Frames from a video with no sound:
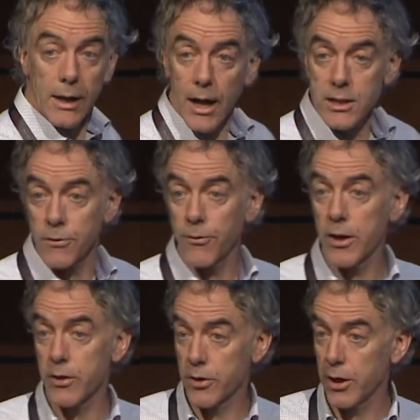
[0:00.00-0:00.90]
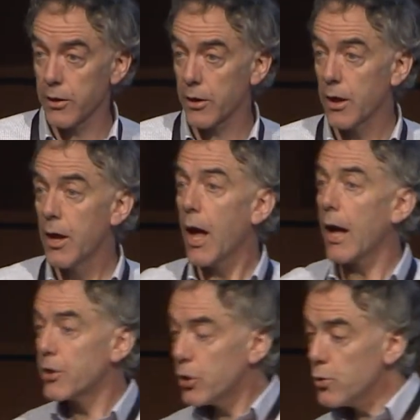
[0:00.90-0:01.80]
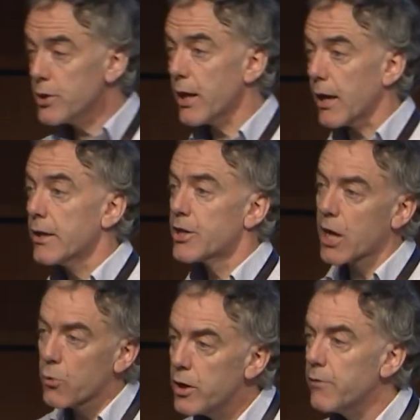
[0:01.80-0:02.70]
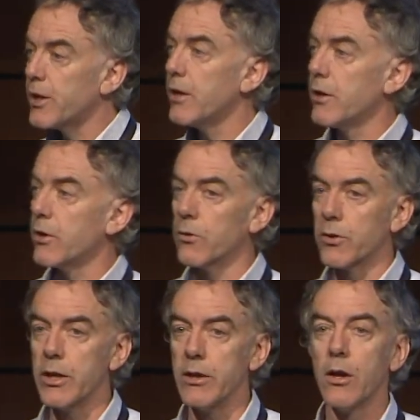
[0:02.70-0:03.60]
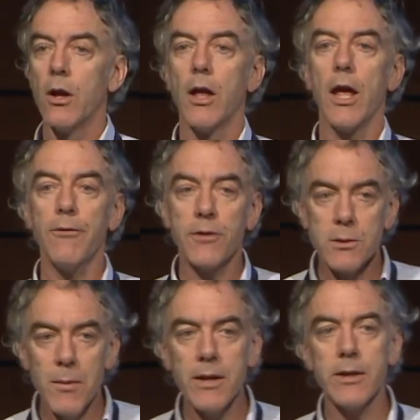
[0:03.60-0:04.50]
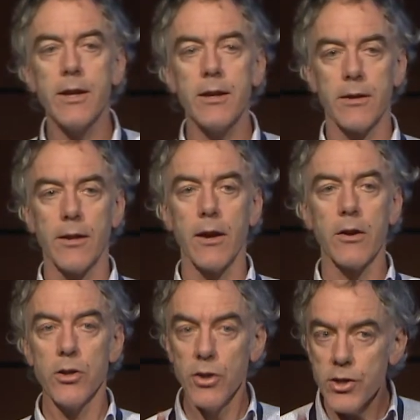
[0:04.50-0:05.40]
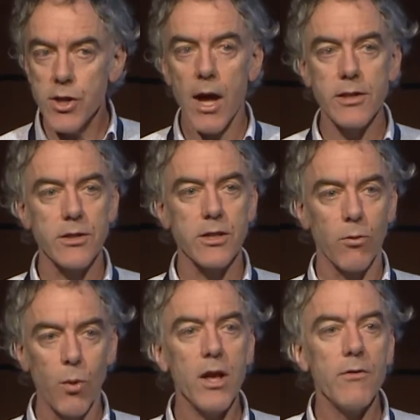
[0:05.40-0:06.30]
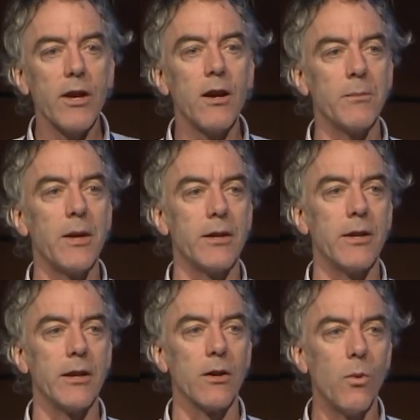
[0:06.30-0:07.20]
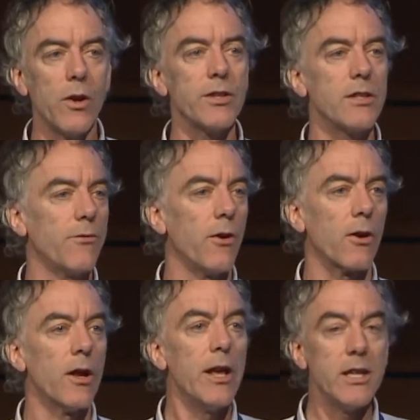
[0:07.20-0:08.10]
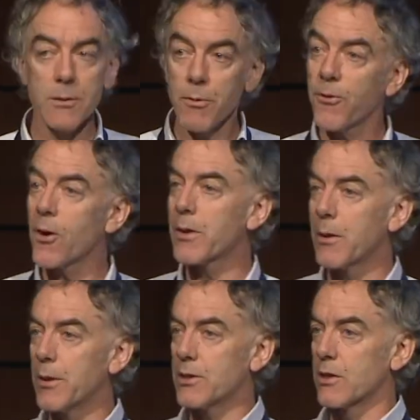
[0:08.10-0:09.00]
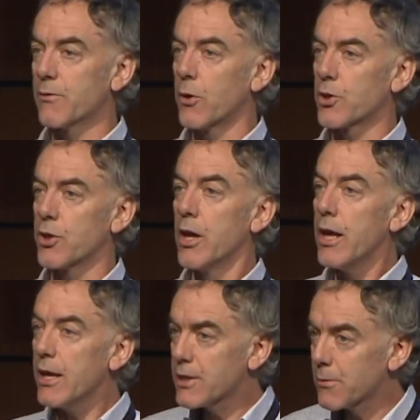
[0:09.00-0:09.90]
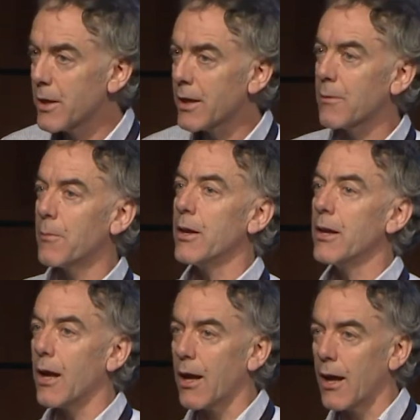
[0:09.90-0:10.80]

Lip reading: classify your data, and use that to get rid of data you don't need. If there's metadata there, you need to ask yourself, why have I got metadata? What is it for? Is it performing a business function? Is it making me